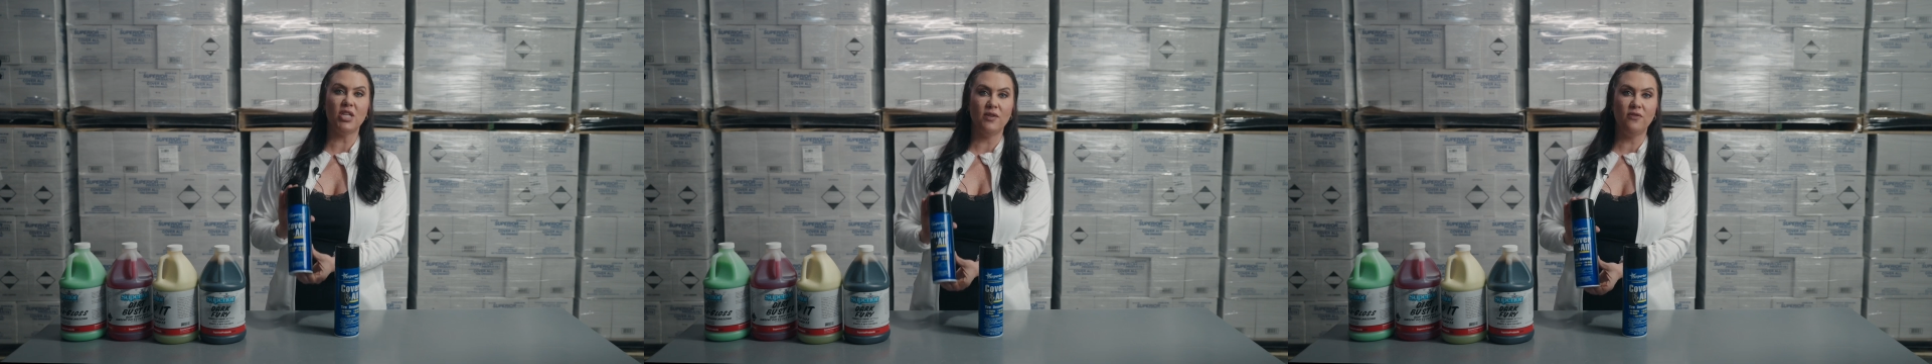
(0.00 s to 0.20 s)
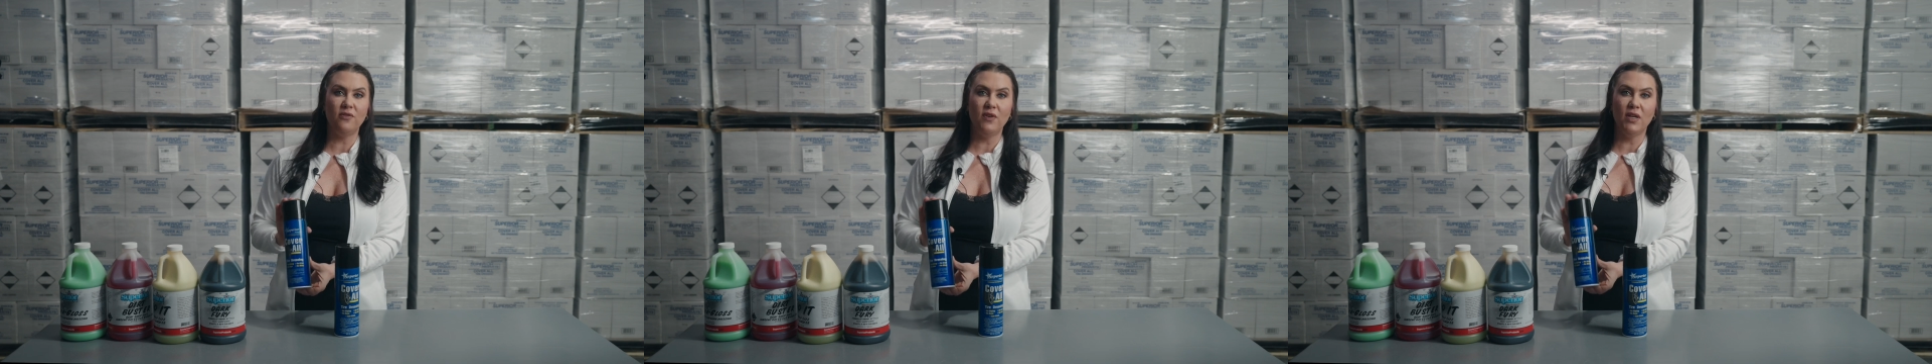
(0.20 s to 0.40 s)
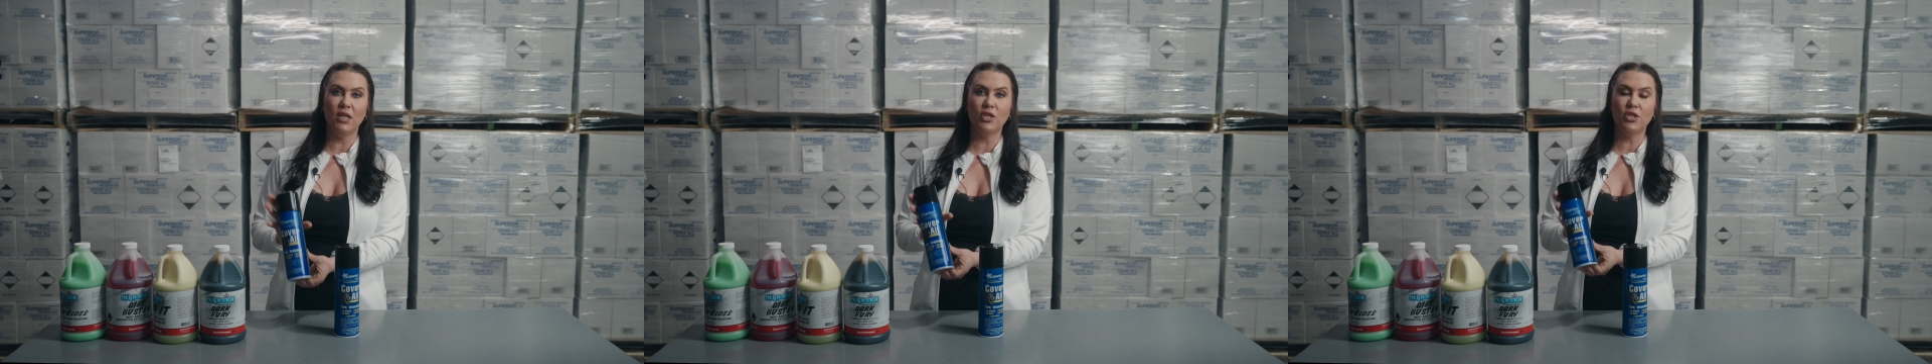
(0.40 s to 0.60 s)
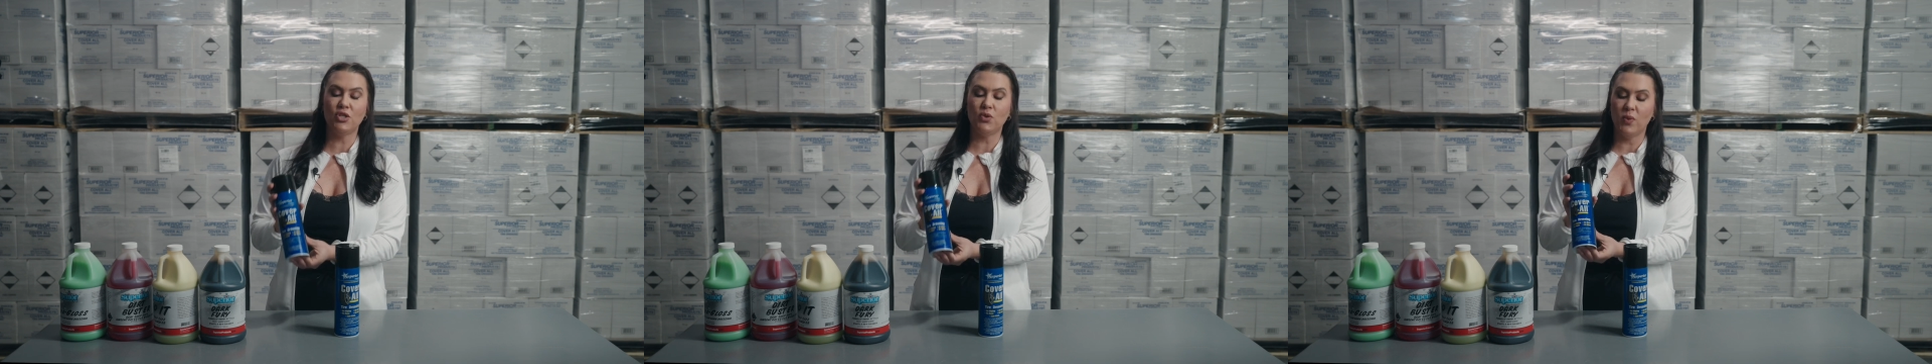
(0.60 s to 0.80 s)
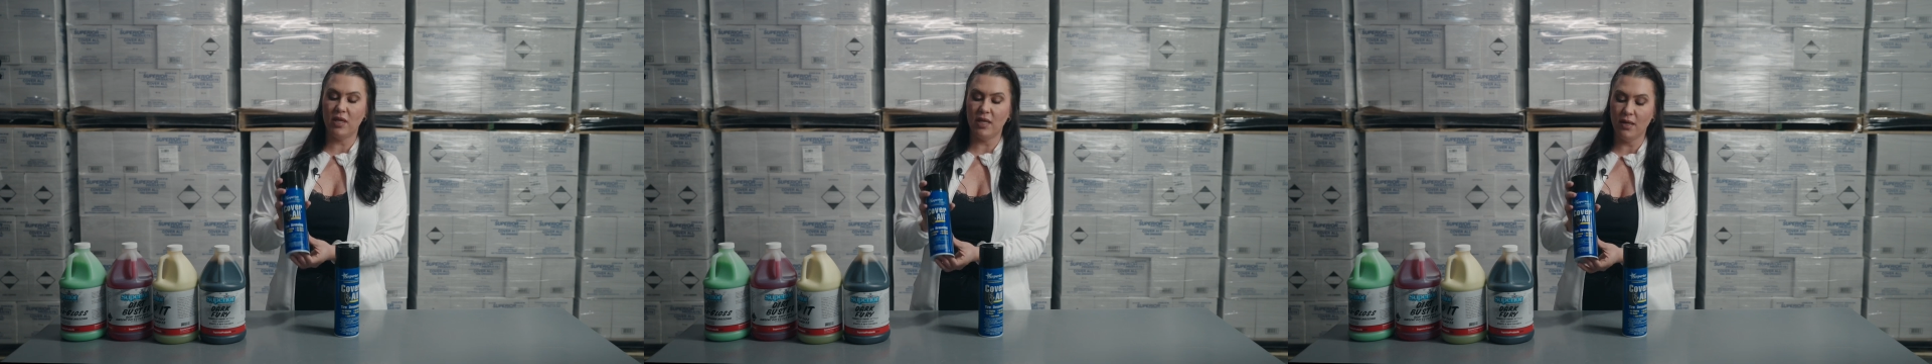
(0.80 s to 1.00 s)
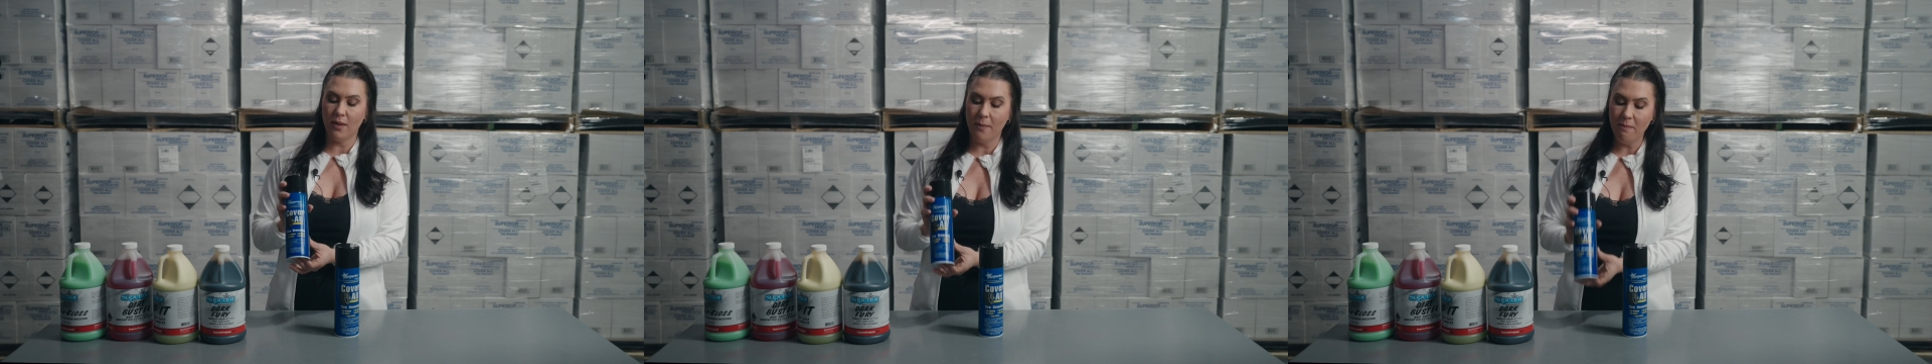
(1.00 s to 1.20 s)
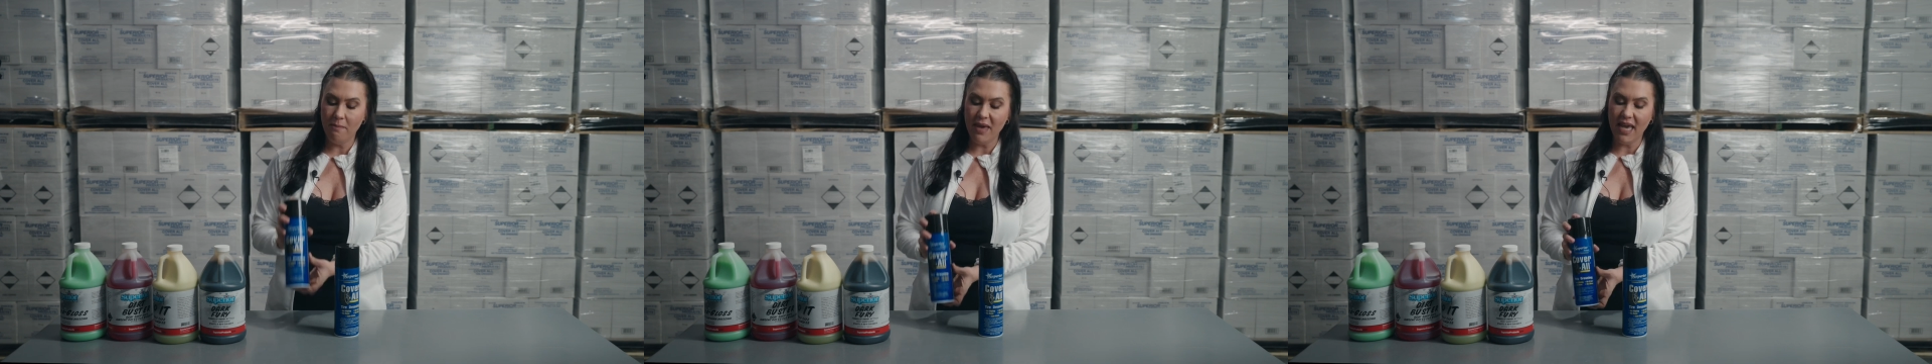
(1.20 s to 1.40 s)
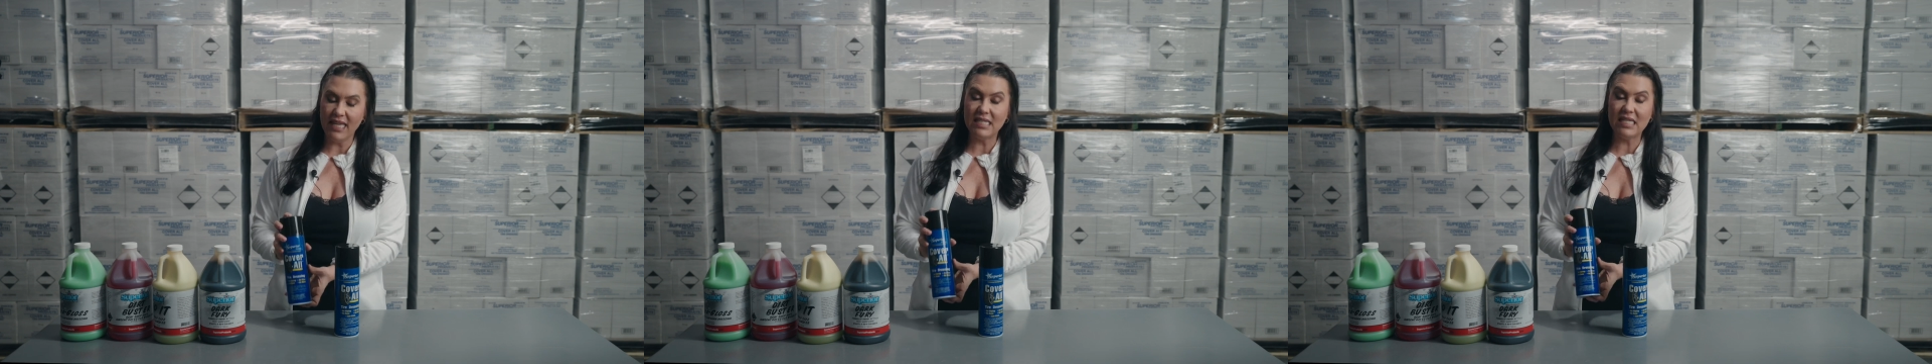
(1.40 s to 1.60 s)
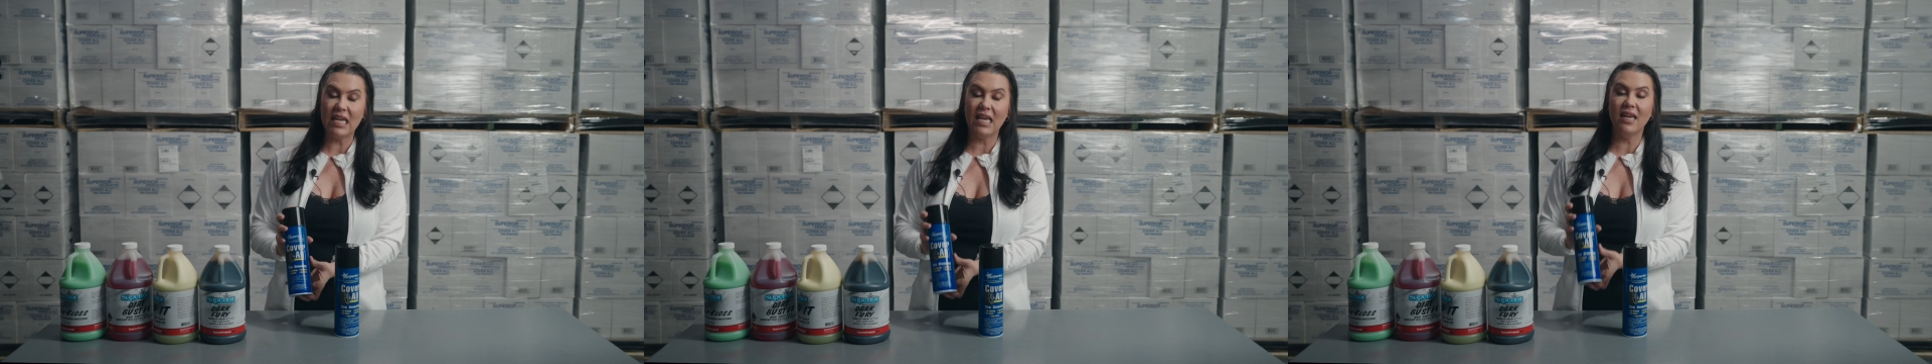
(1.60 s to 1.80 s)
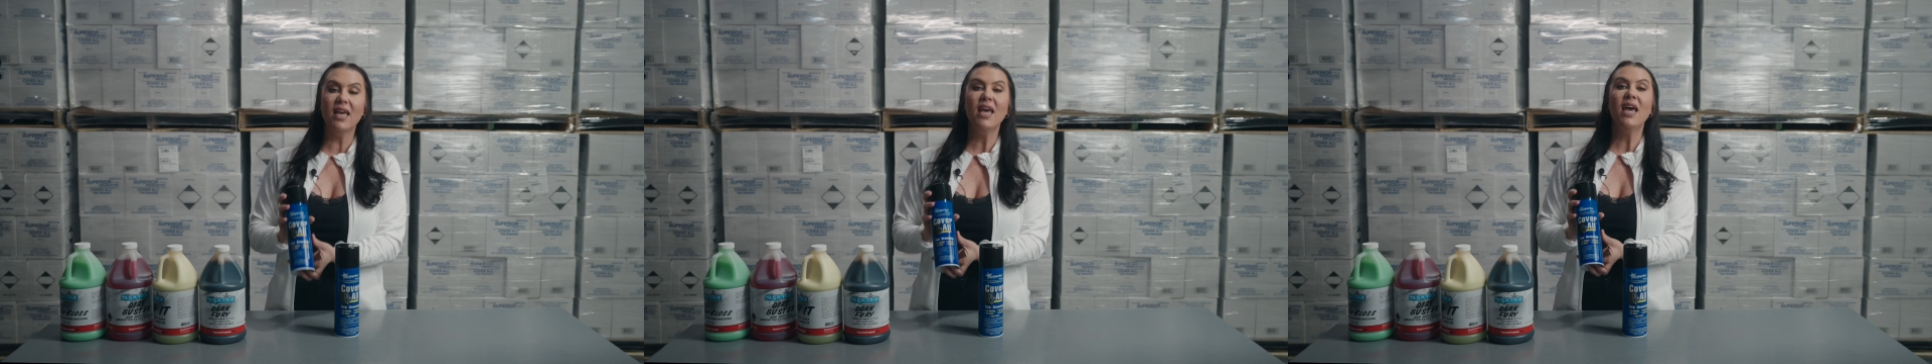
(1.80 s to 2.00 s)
and finished with an amazing